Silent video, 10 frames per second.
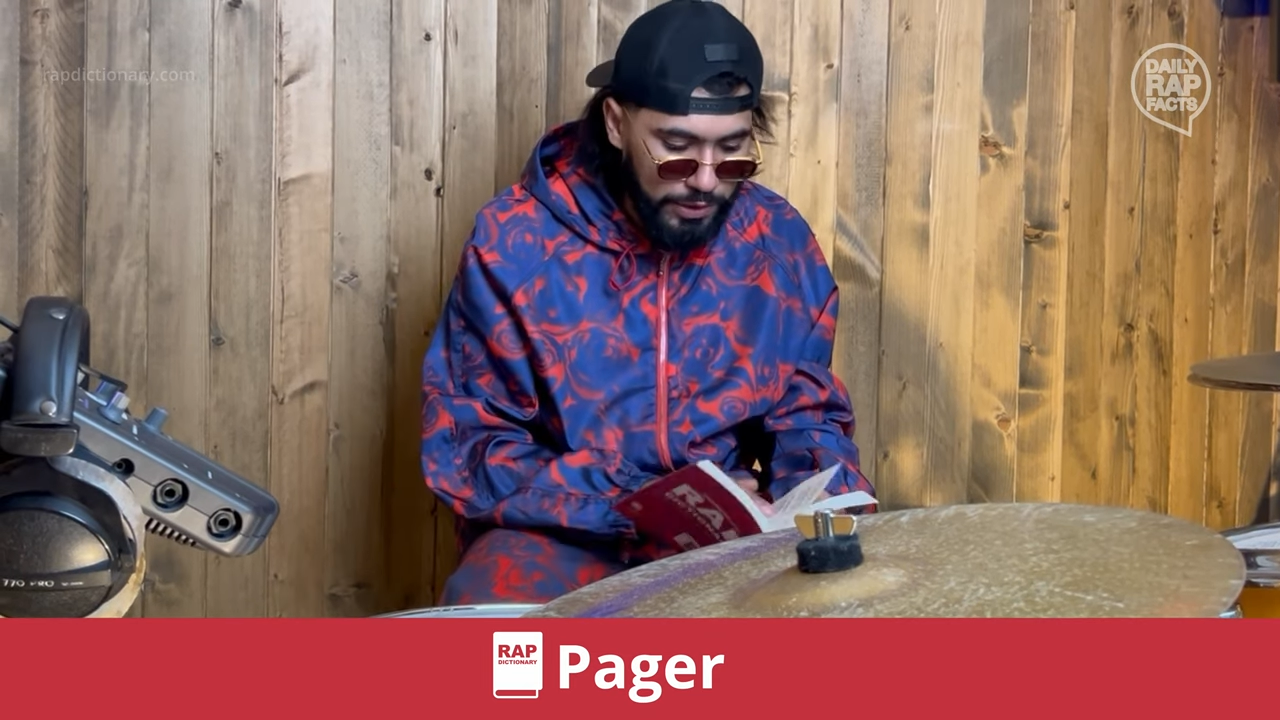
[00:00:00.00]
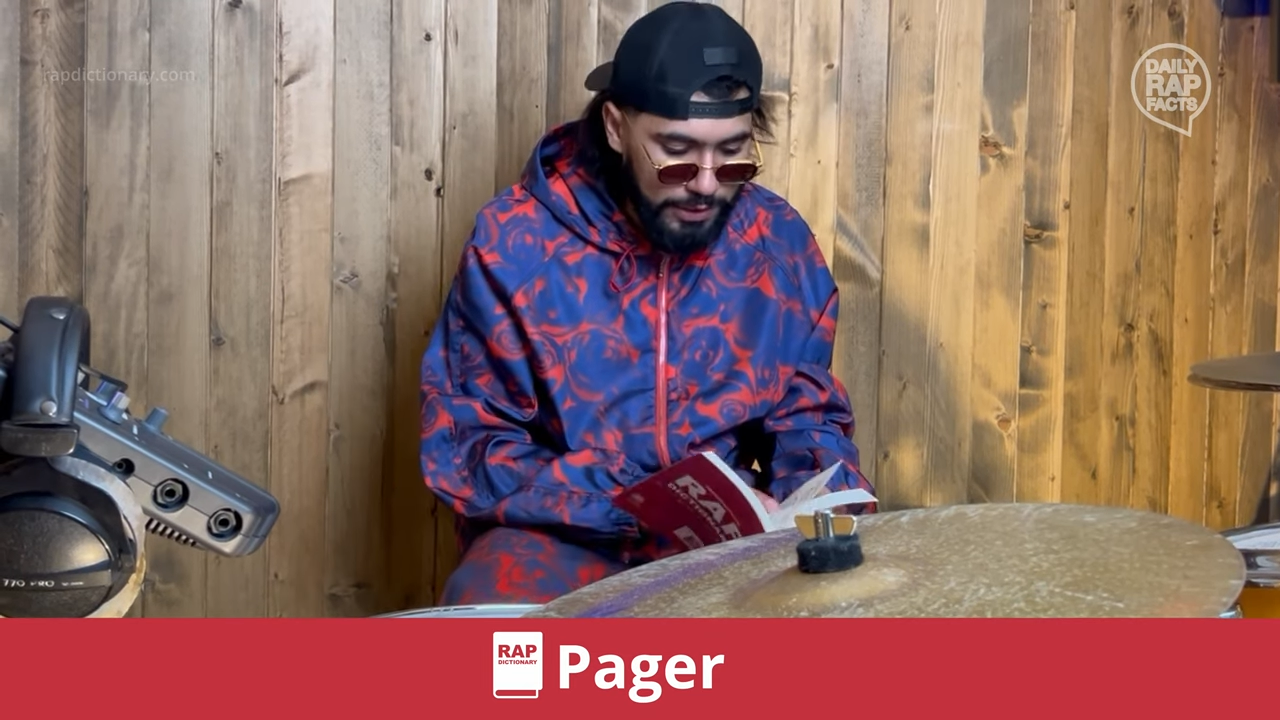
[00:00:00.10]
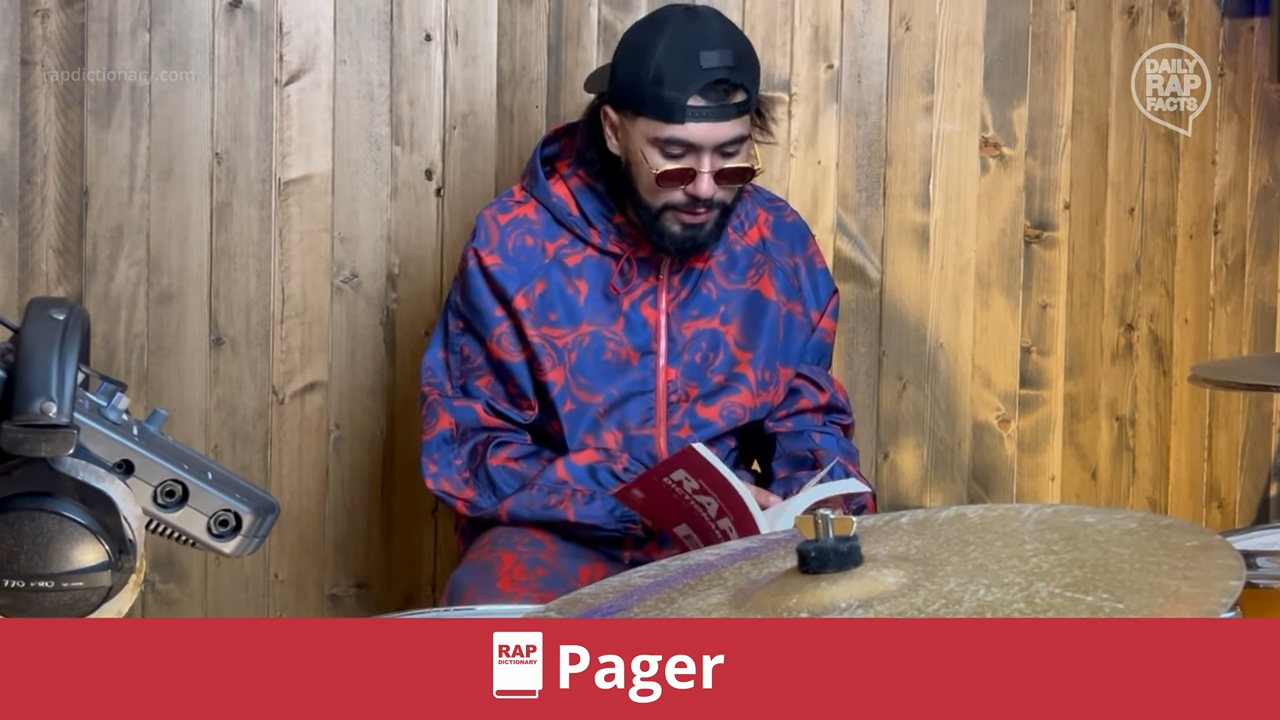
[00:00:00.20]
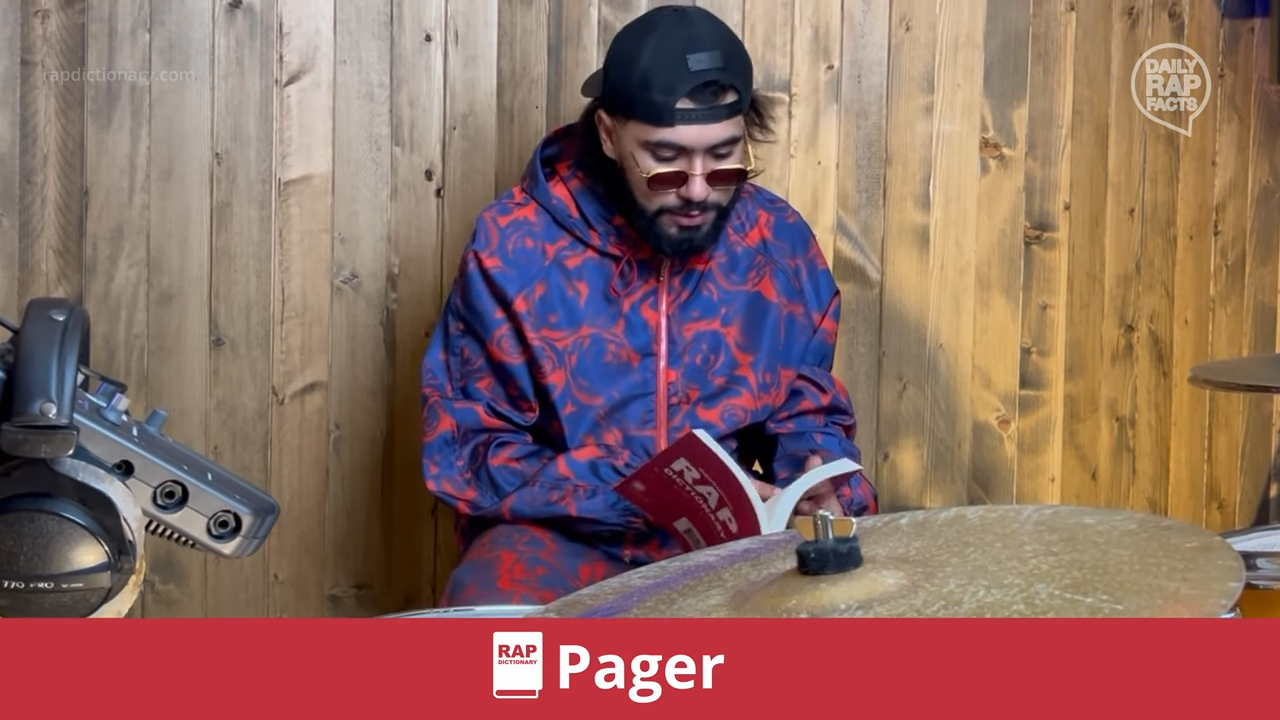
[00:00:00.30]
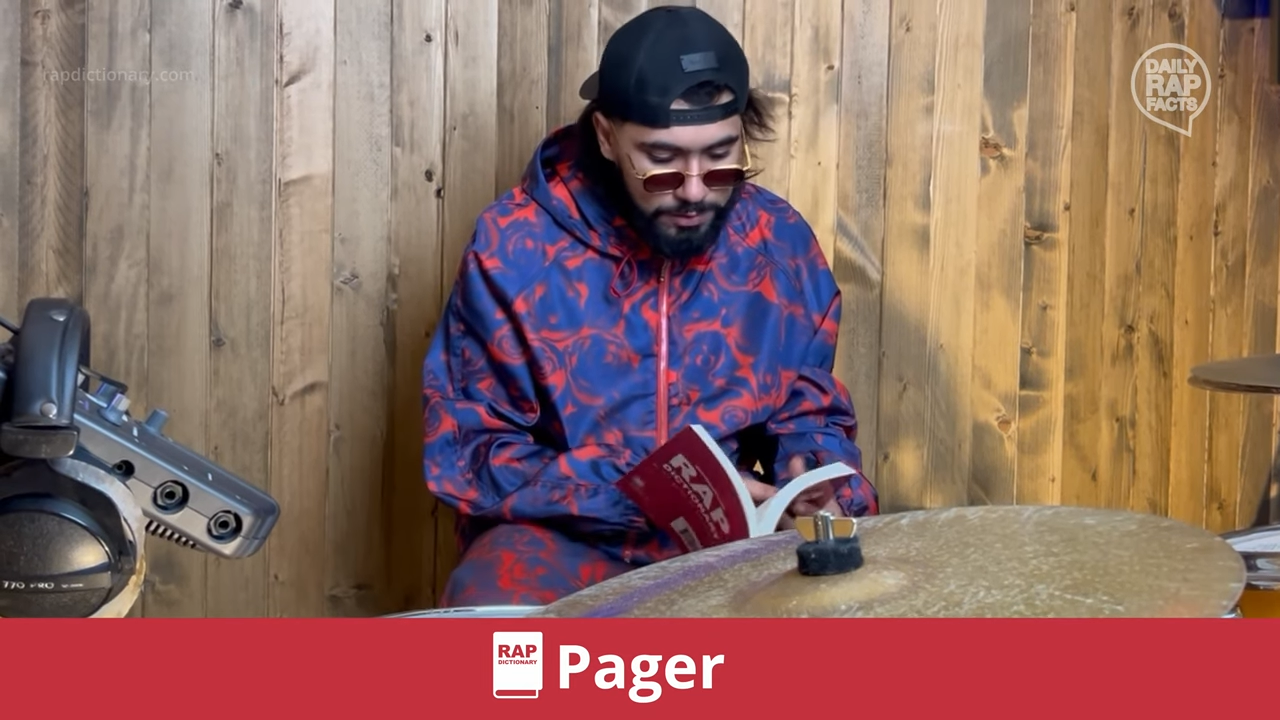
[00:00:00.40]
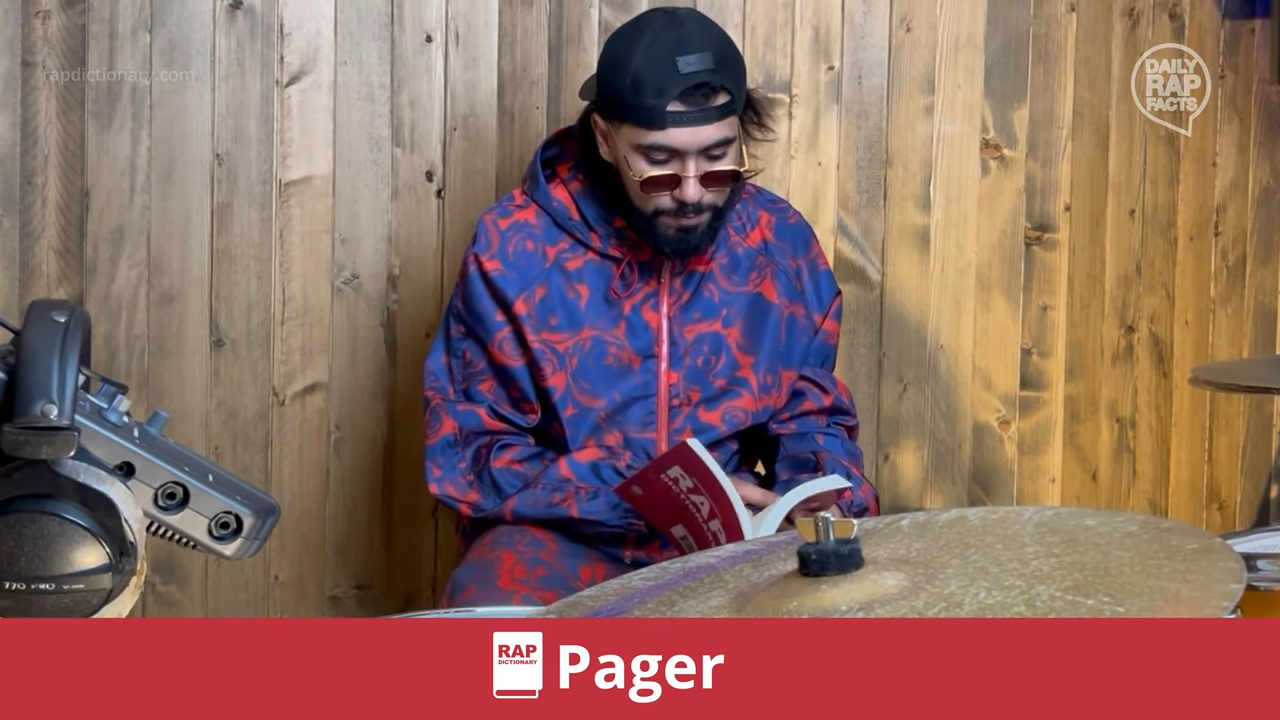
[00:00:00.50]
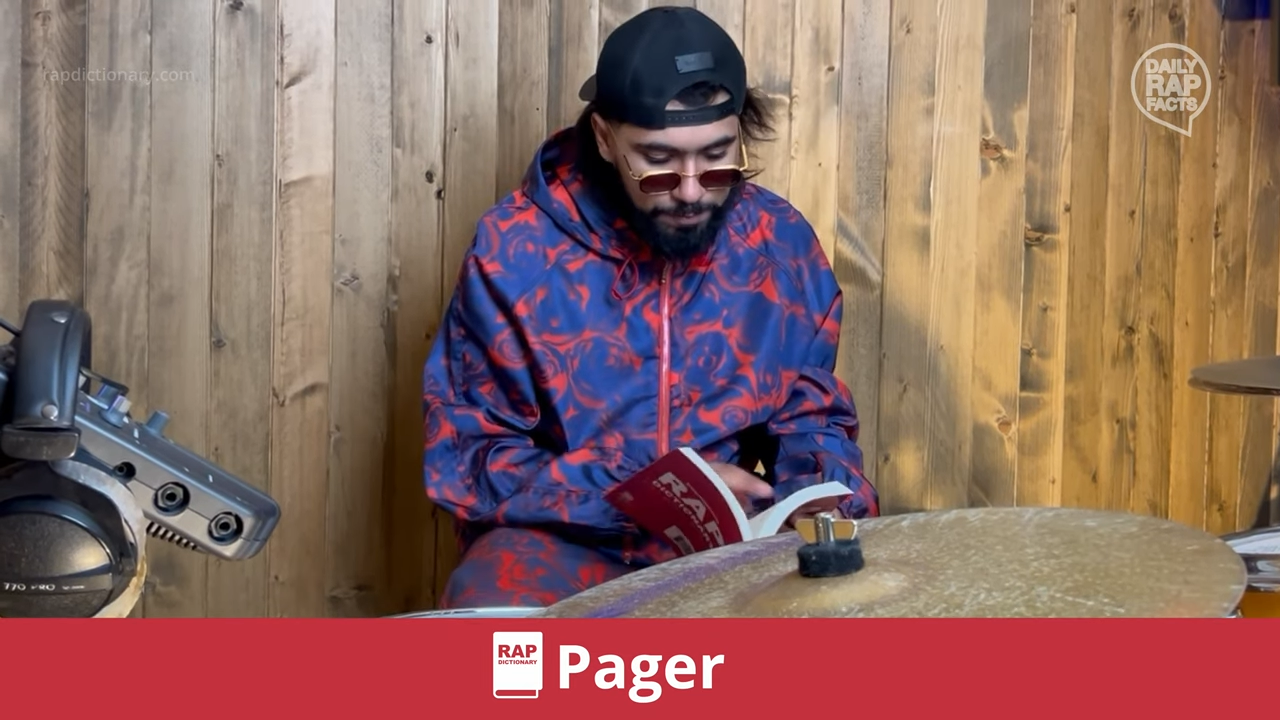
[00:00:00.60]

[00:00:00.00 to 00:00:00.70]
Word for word: is